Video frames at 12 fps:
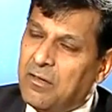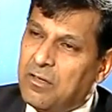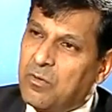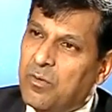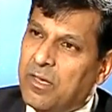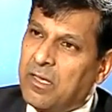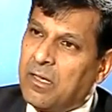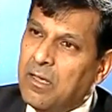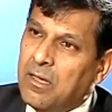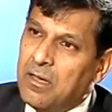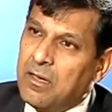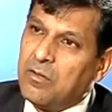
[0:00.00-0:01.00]
doing
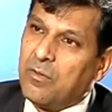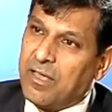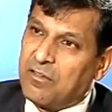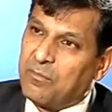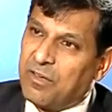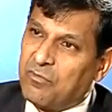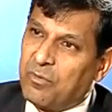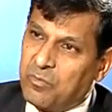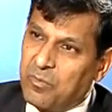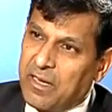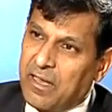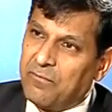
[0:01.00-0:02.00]
as much as
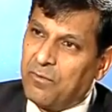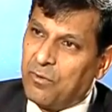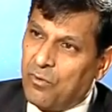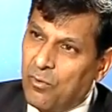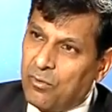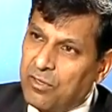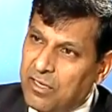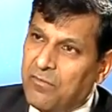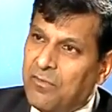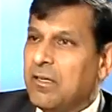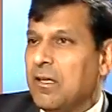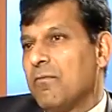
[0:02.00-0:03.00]
we can for growth
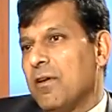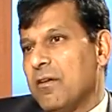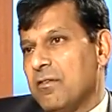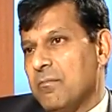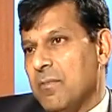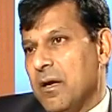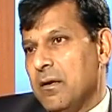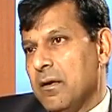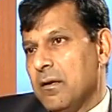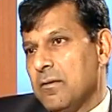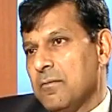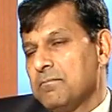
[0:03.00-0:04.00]
given the inflation mandate.